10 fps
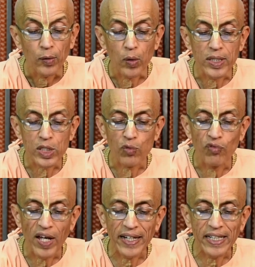who is
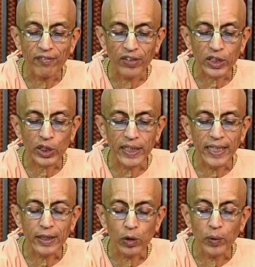very
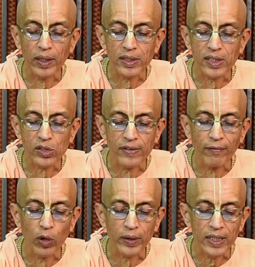affectionate towards his
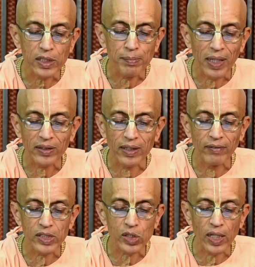devotees,
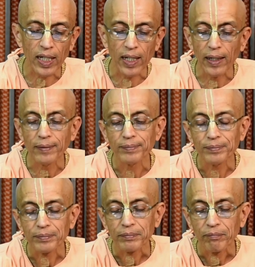bhaktavatsalaha,
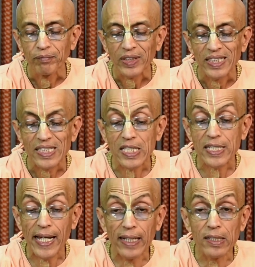
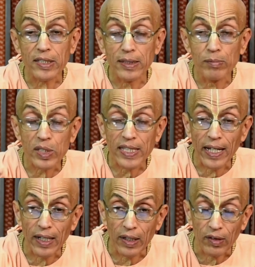sells
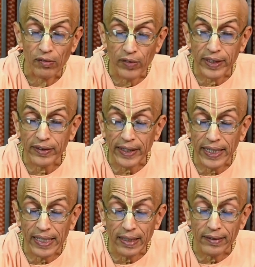himself,
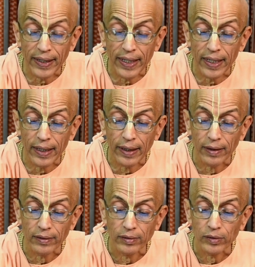
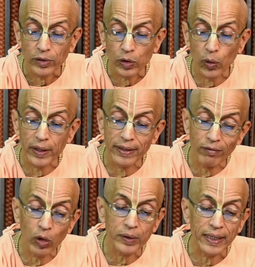vikrinete, to a
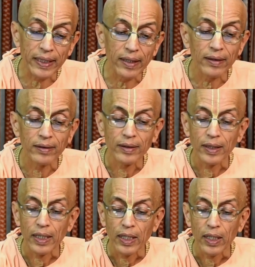devotee
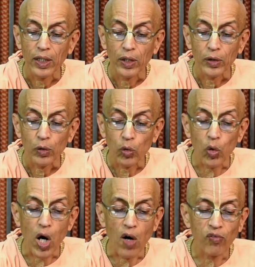
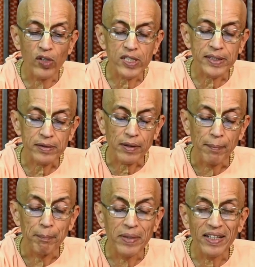who offers
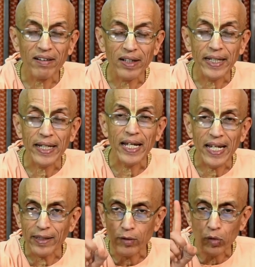merely
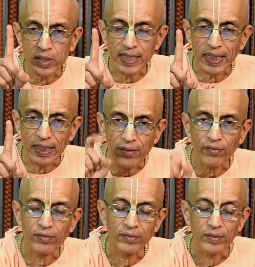a tulsi
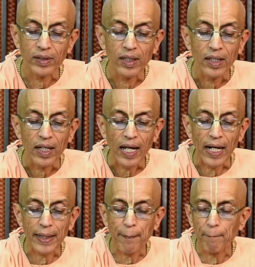leaf
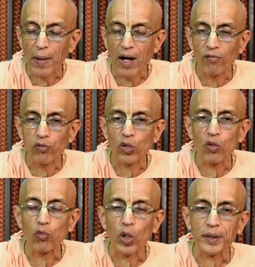and a palmful
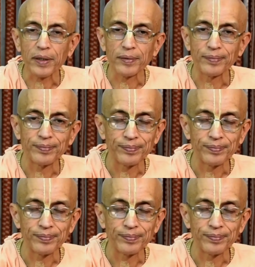of water.